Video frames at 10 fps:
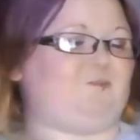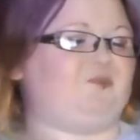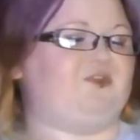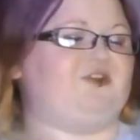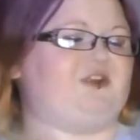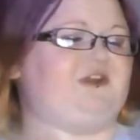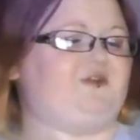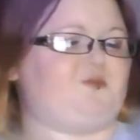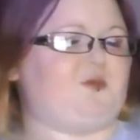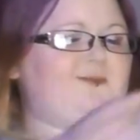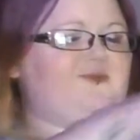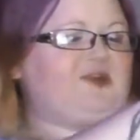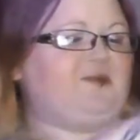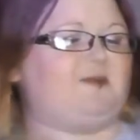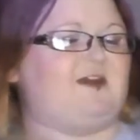And you had this web
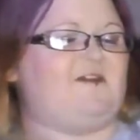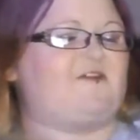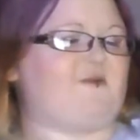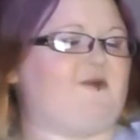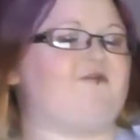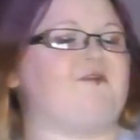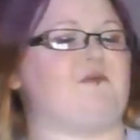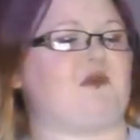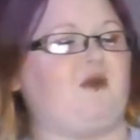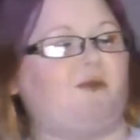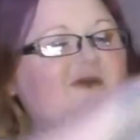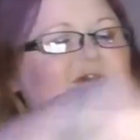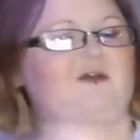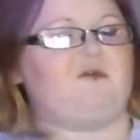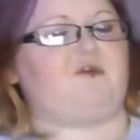shaped case that when you flipped open,
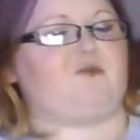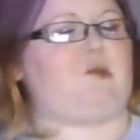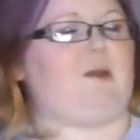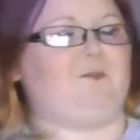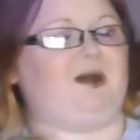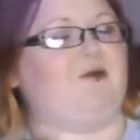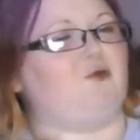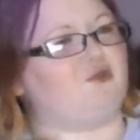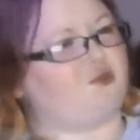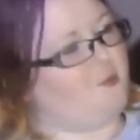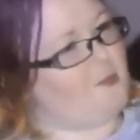it was a ramp house.